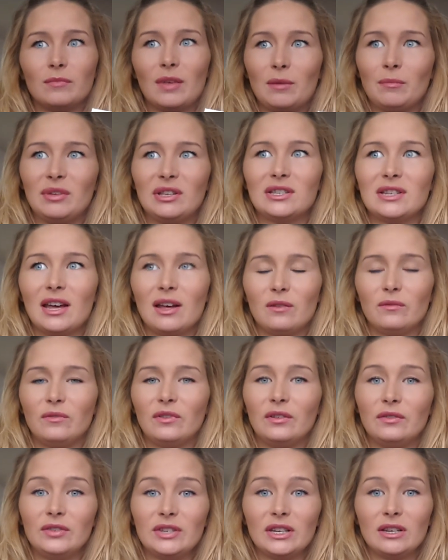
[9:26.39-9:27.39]
maybe
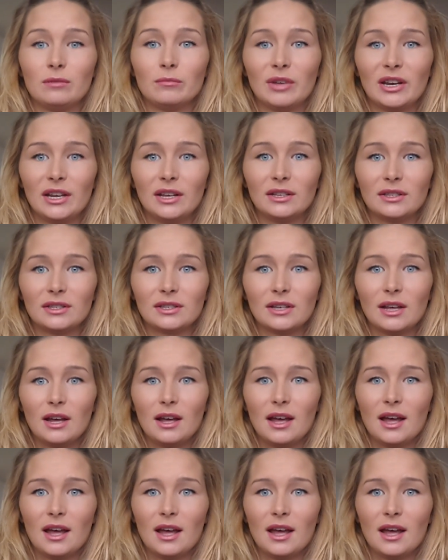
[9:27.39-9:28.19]
10-15 minutes,